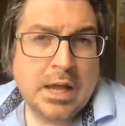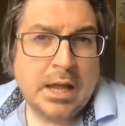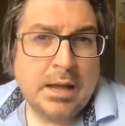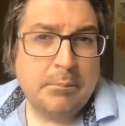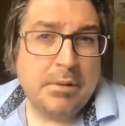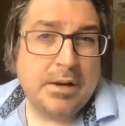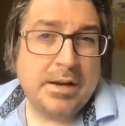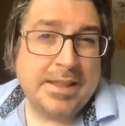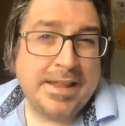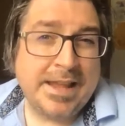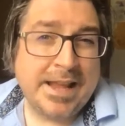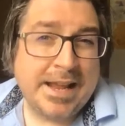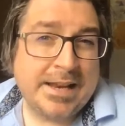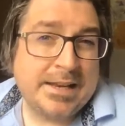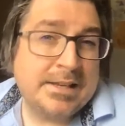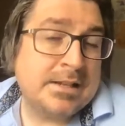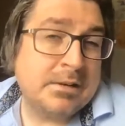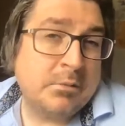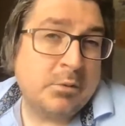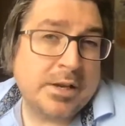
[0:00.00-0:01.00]
But in the
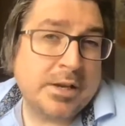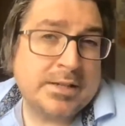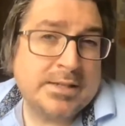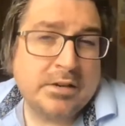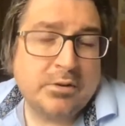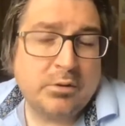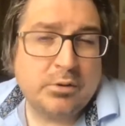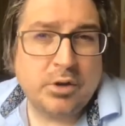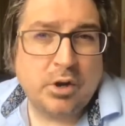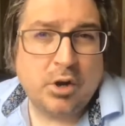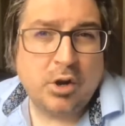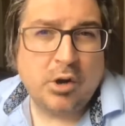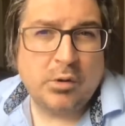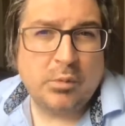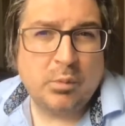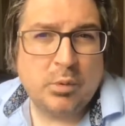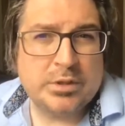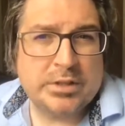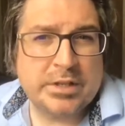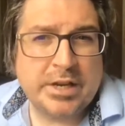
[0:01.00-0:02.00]
end, what I settled on
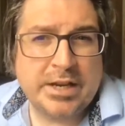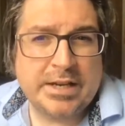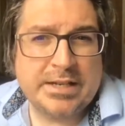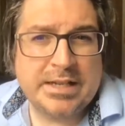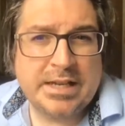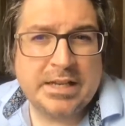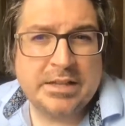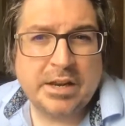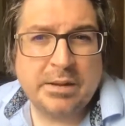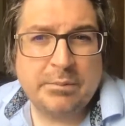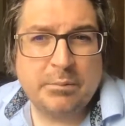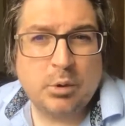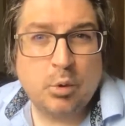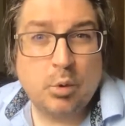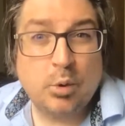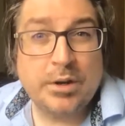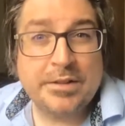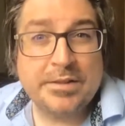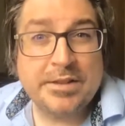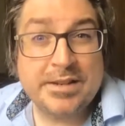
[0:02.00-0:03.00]
was an idea that I'm
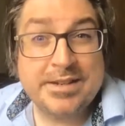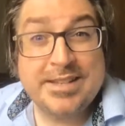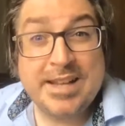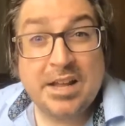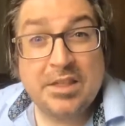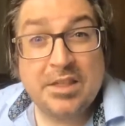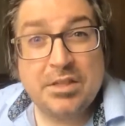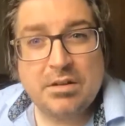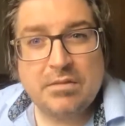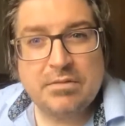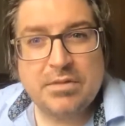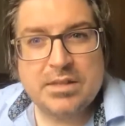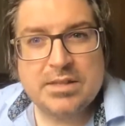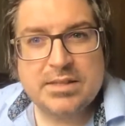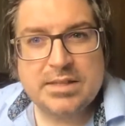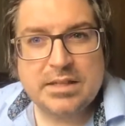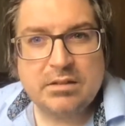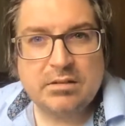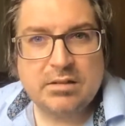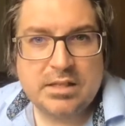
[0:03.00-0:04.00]
calling the death of the
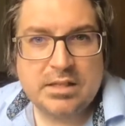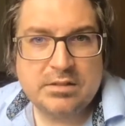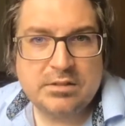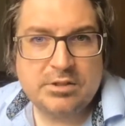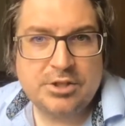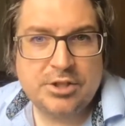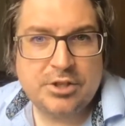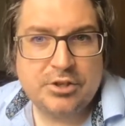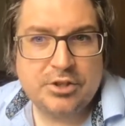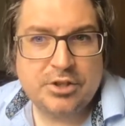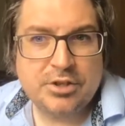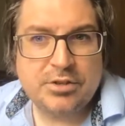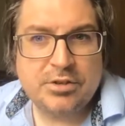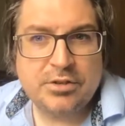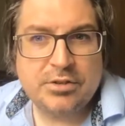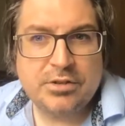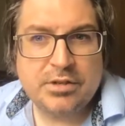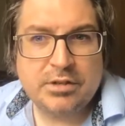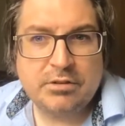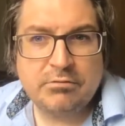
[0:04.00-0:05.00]
single institution
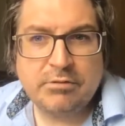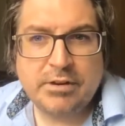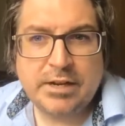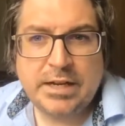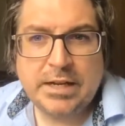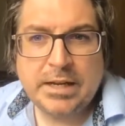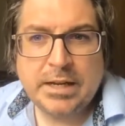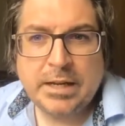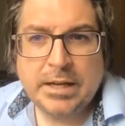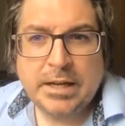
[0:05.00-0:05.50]
degree,